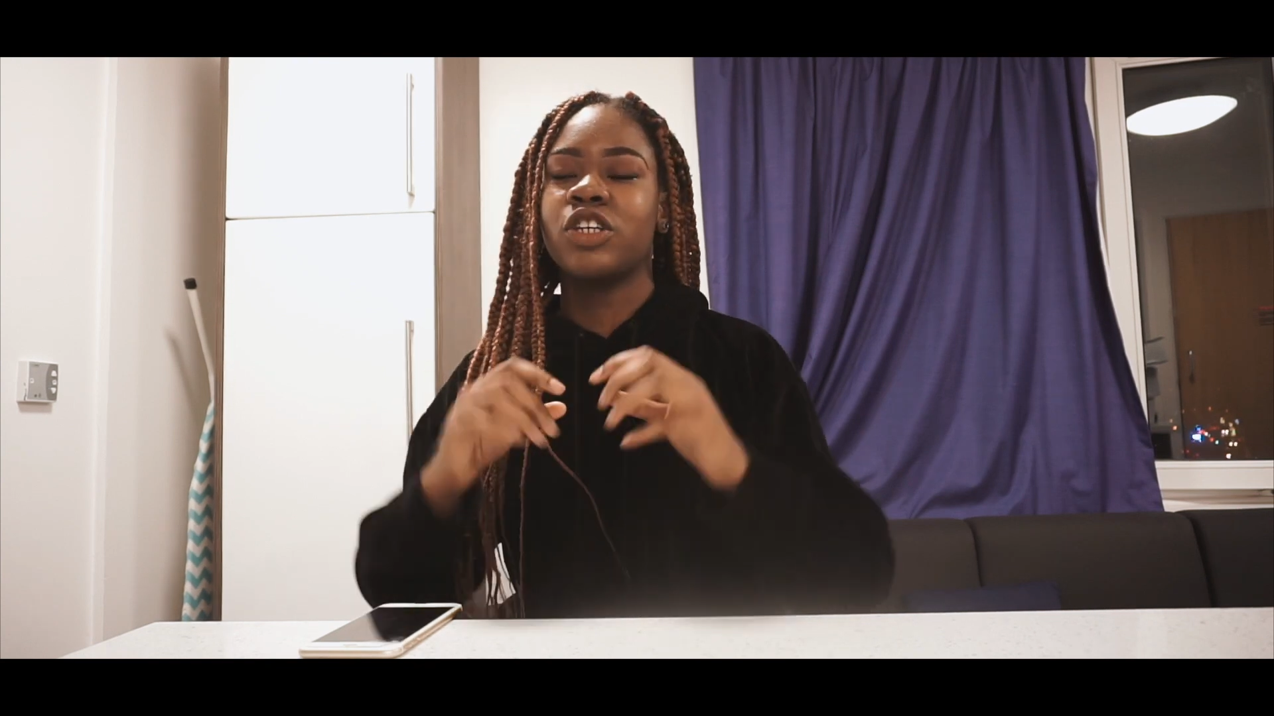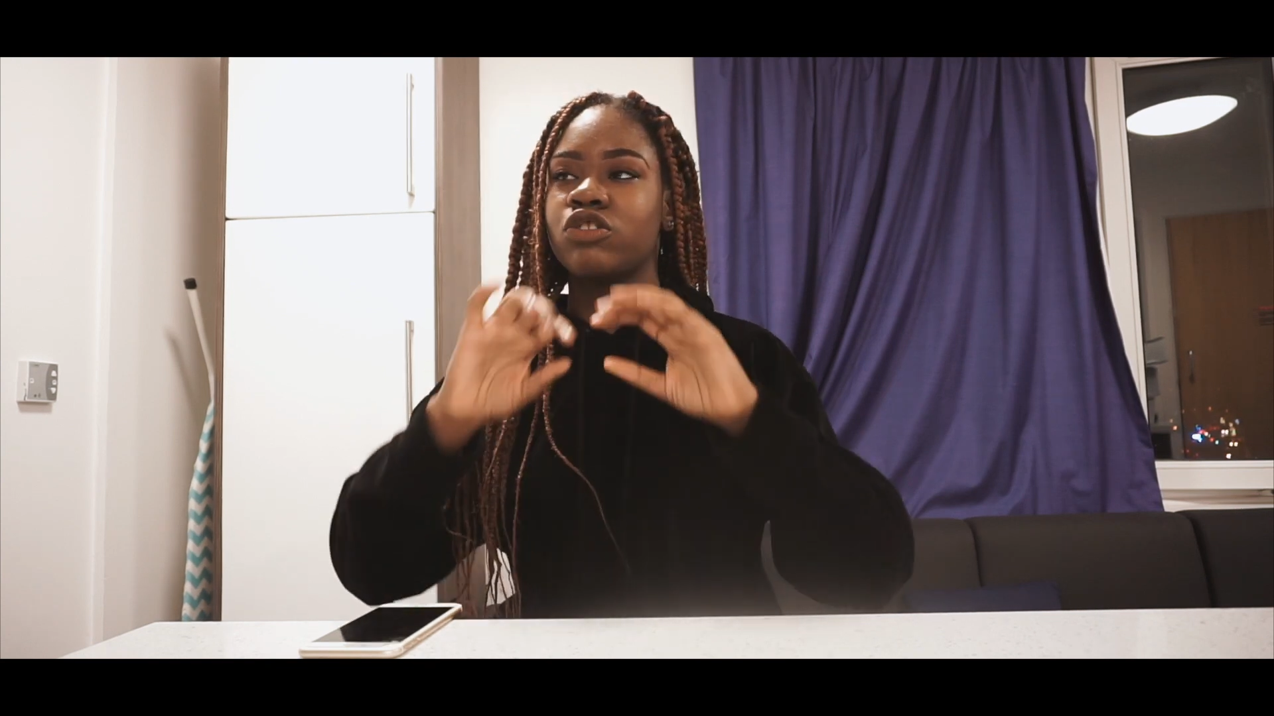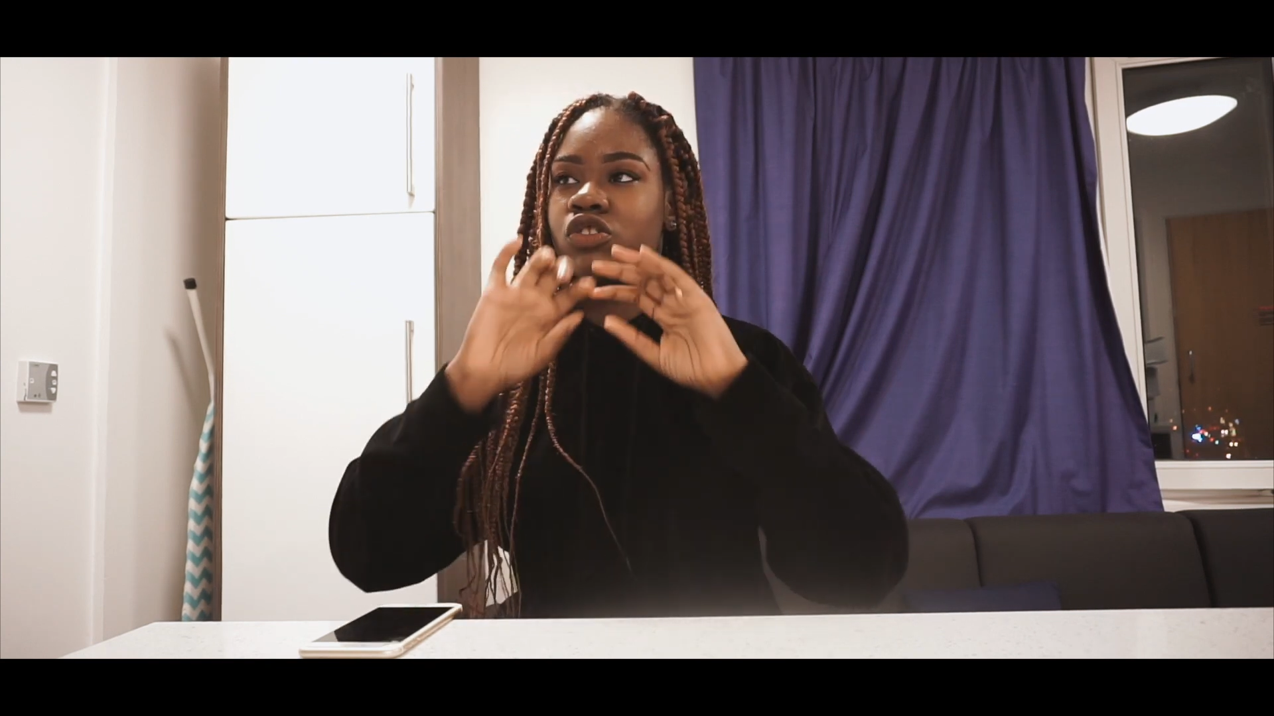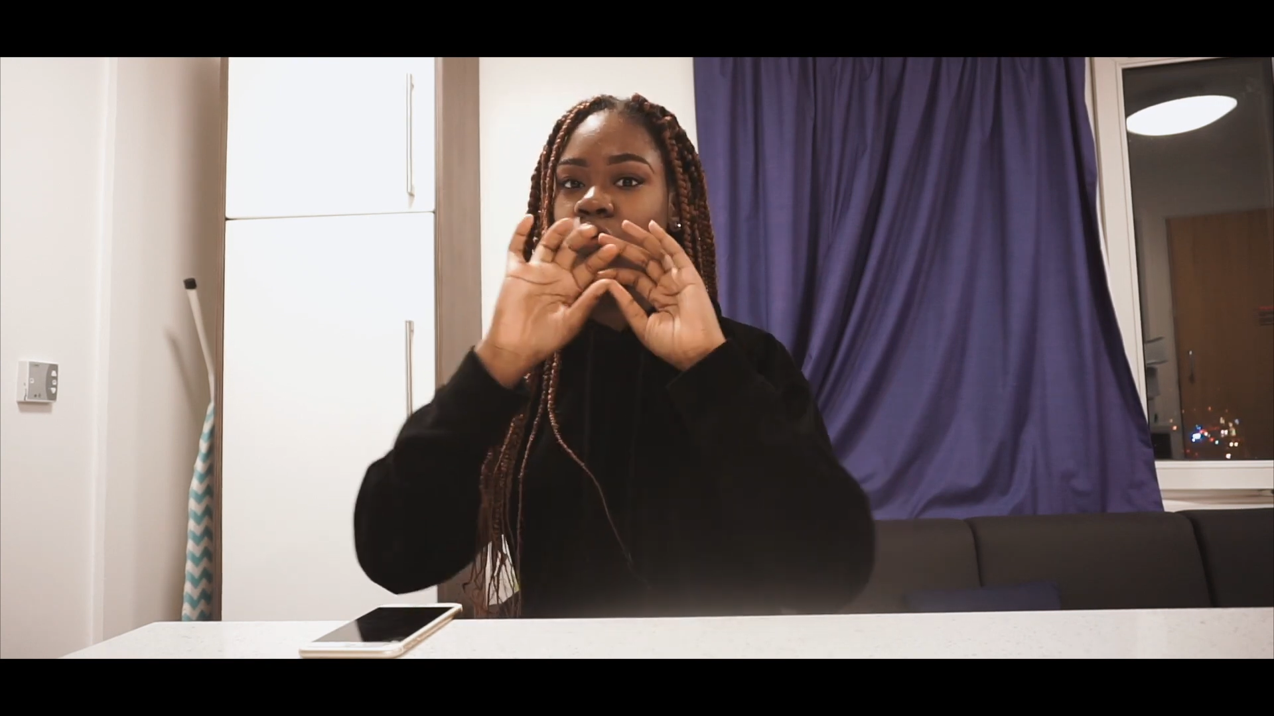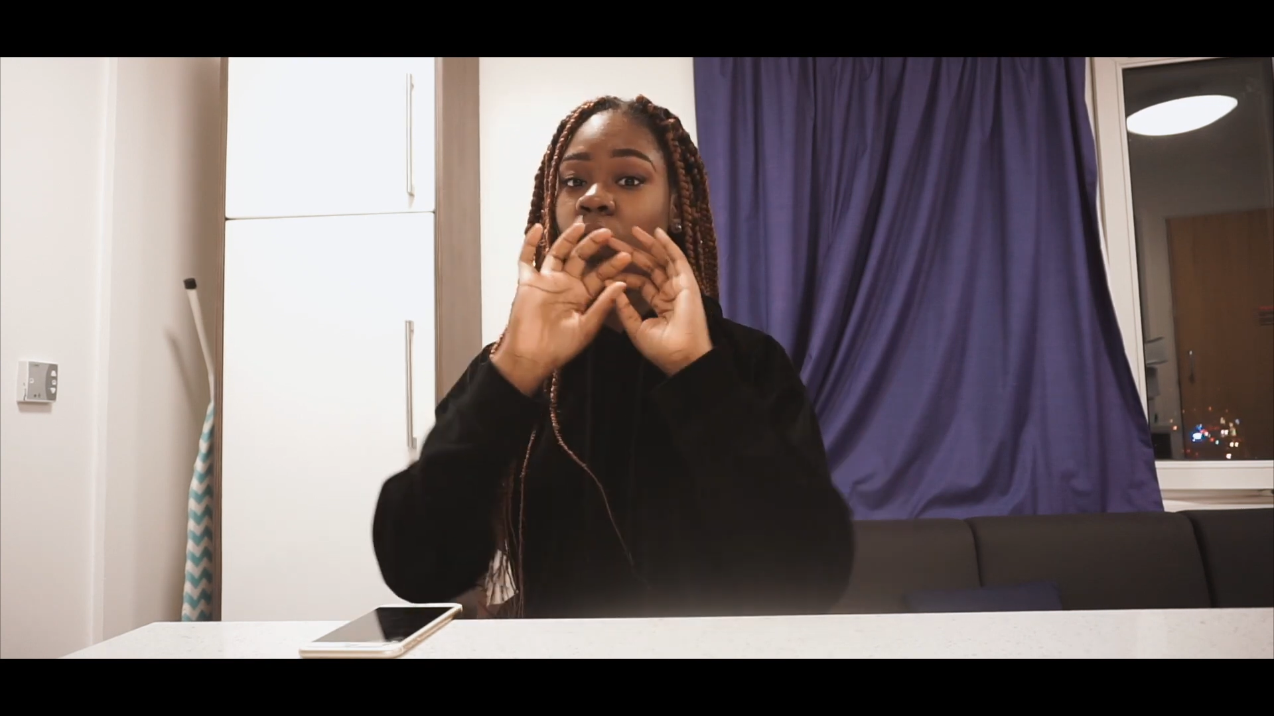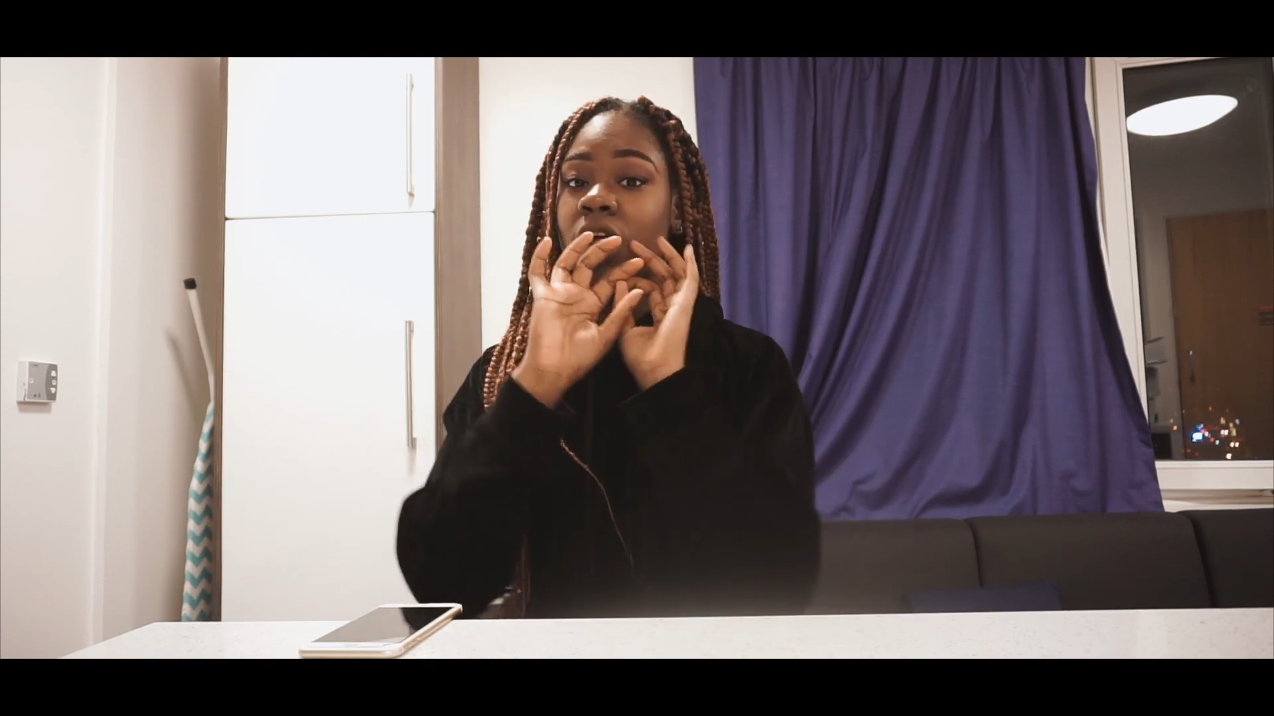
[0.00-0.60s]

You Should